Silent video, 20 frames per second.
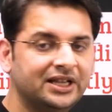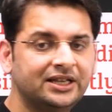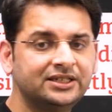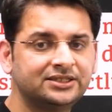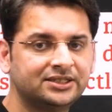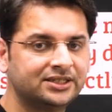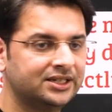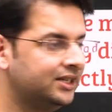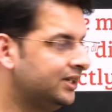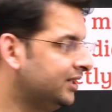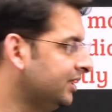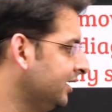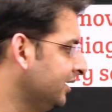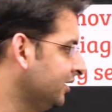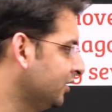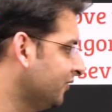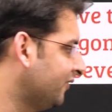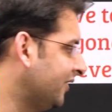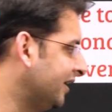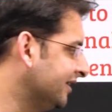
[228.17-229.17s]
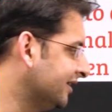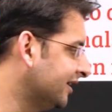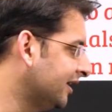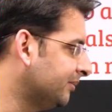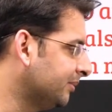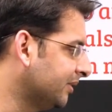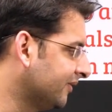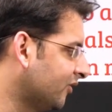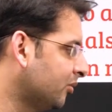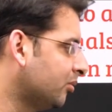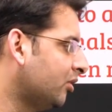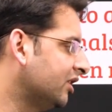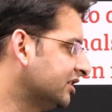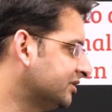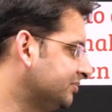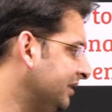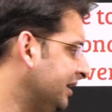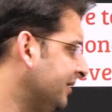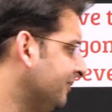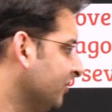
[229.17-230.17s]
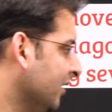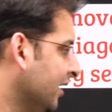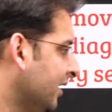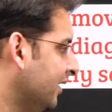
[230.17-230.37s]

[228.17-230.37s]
us to find the number for box B.